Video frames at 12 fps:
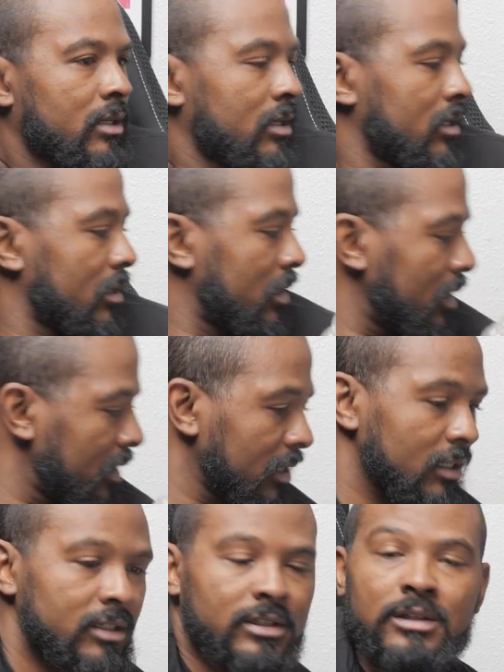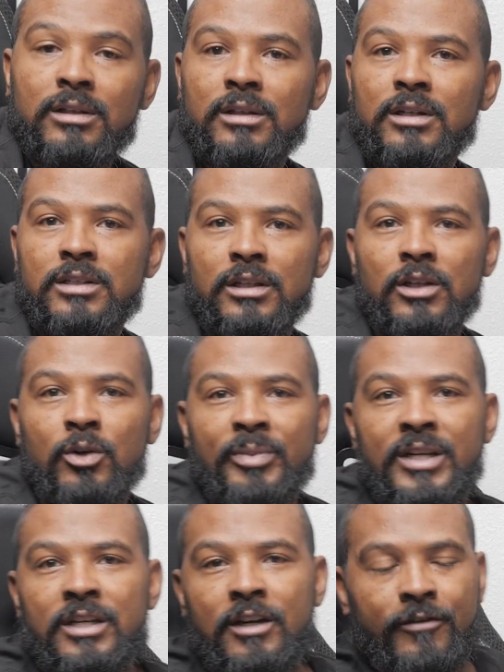this looks a little
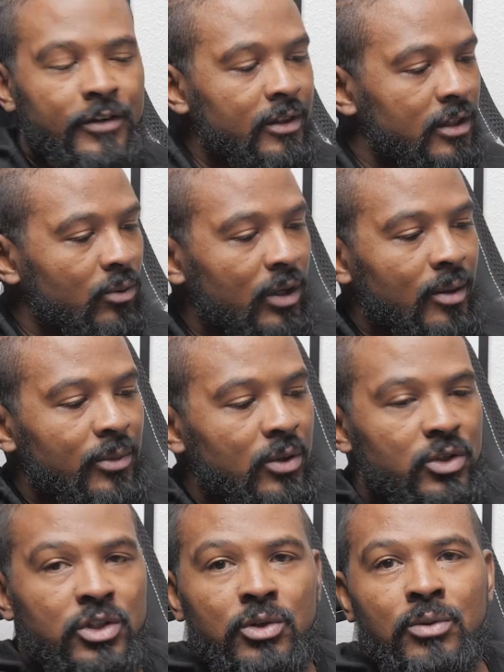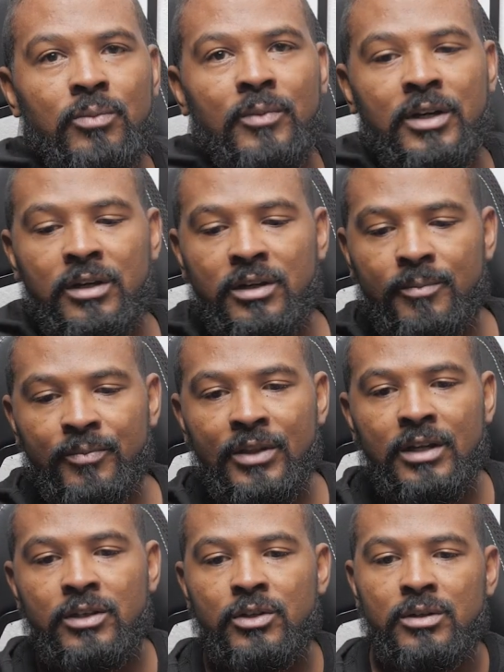bit different than what I'm used to.
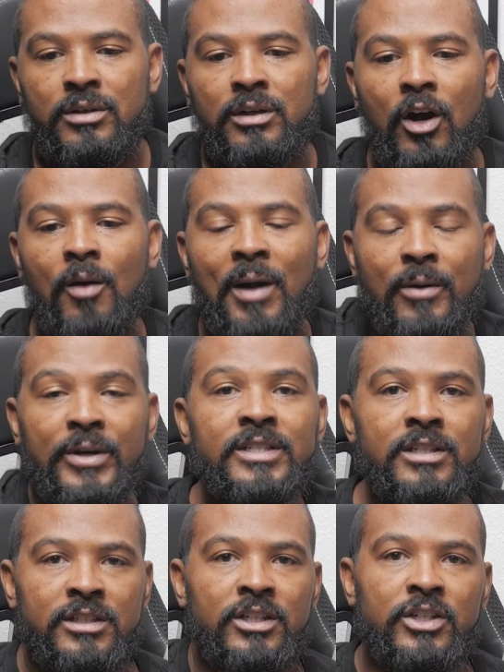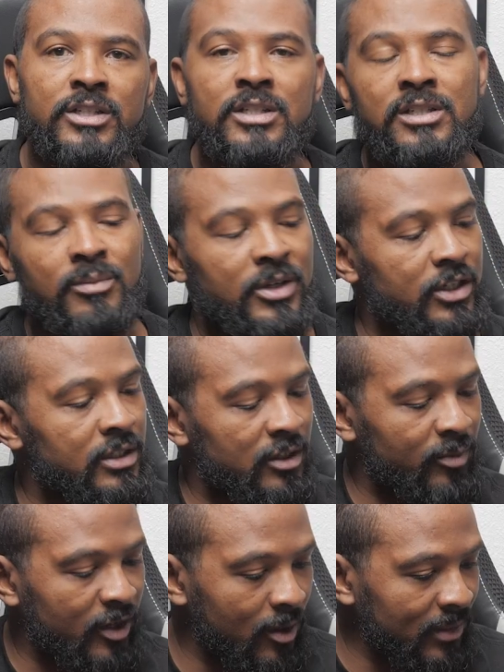All my recent CGC submissions
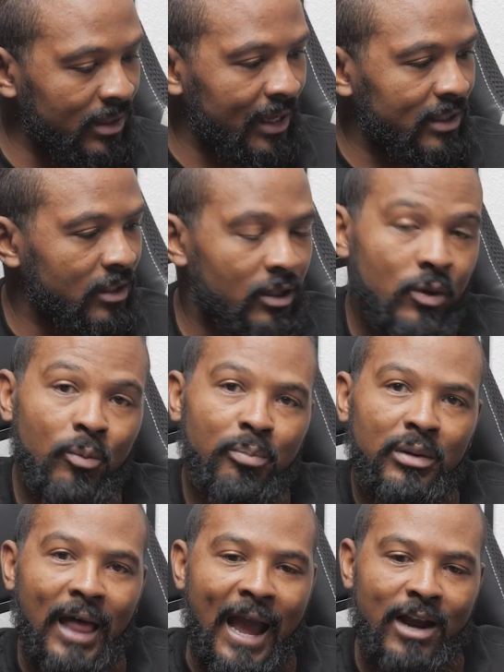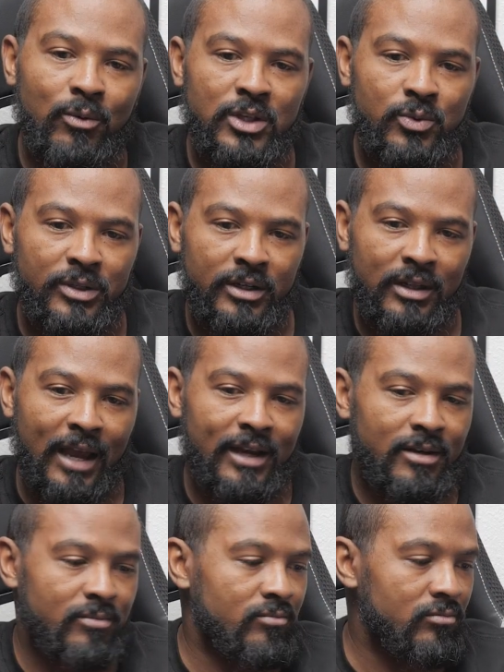have come in like the little black ones where they're
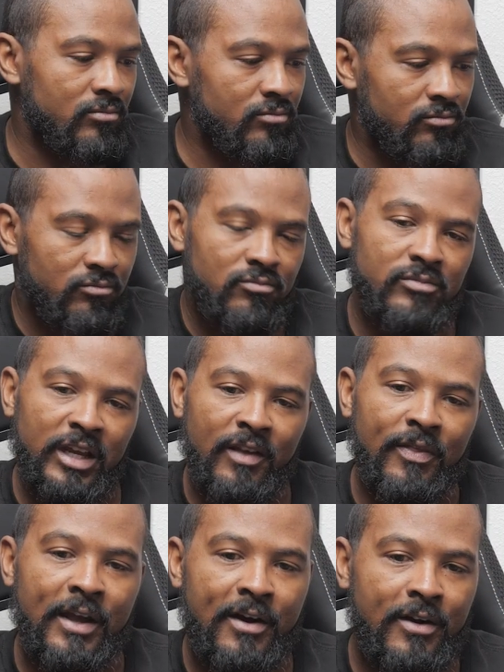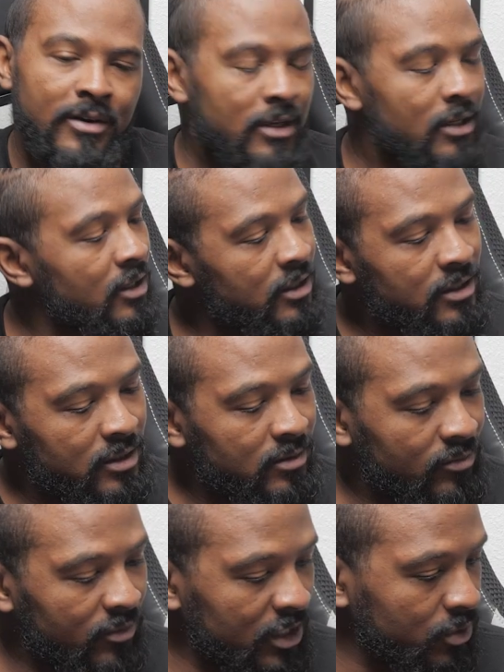like in there.
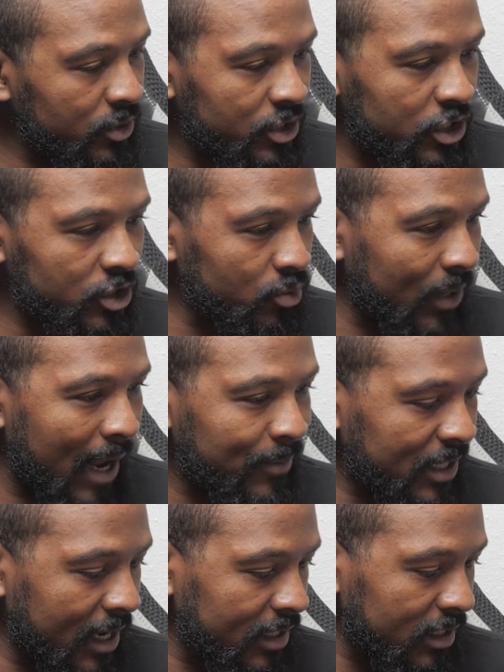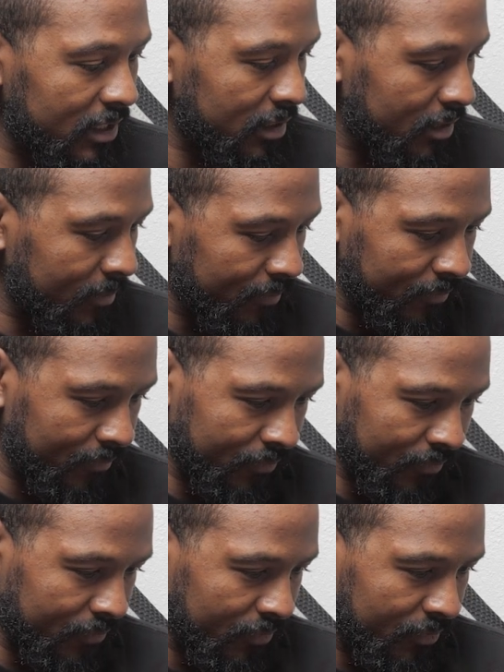This one's just wrapped kind of
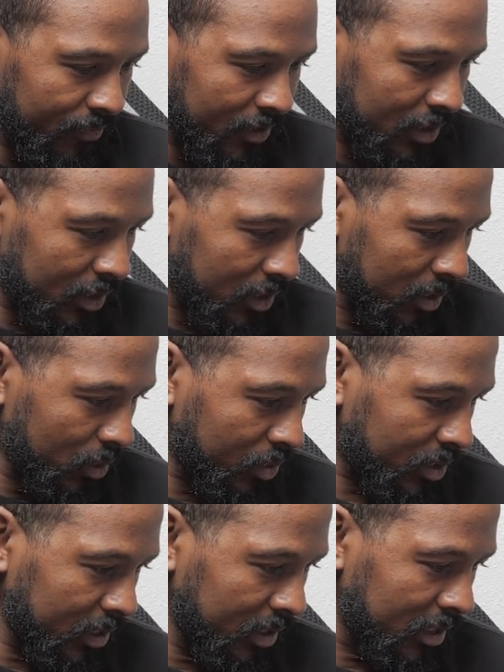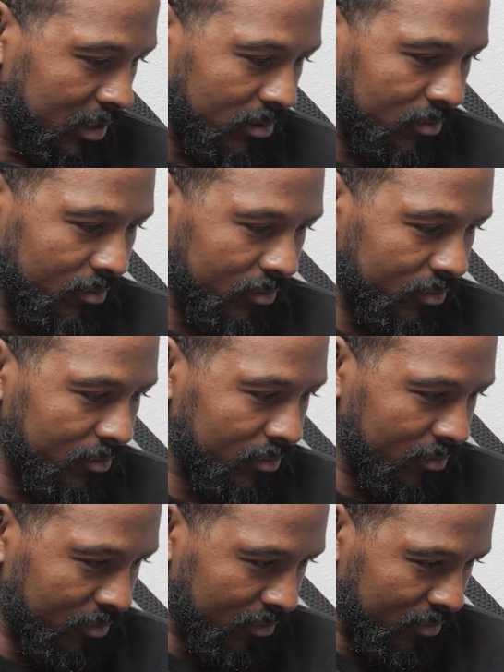loosely and
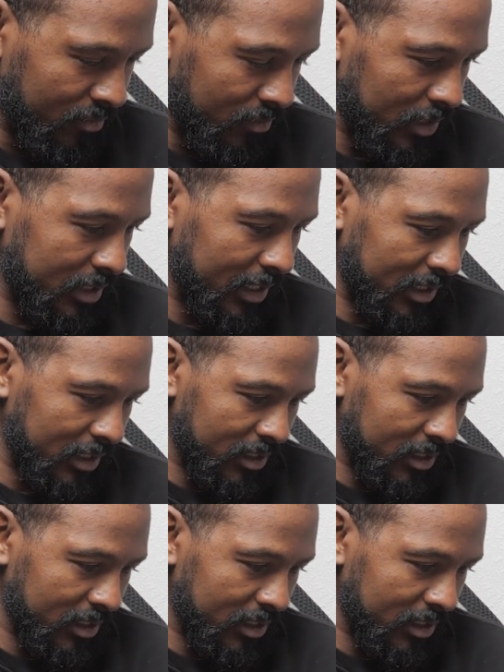looks like